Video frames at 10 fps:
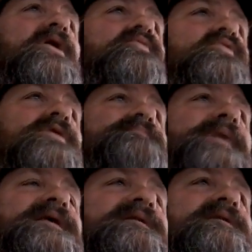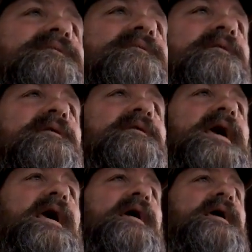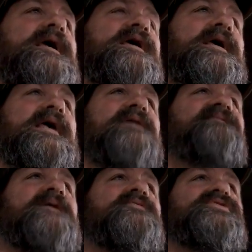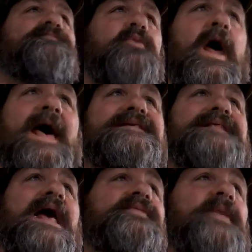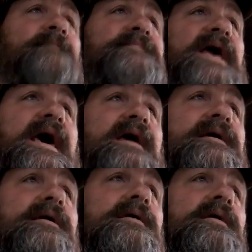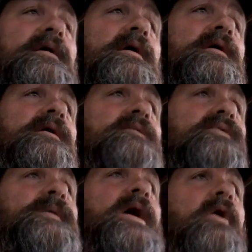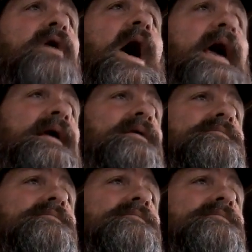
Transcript: know, would be if it was priced like thumbtack, it would be all right.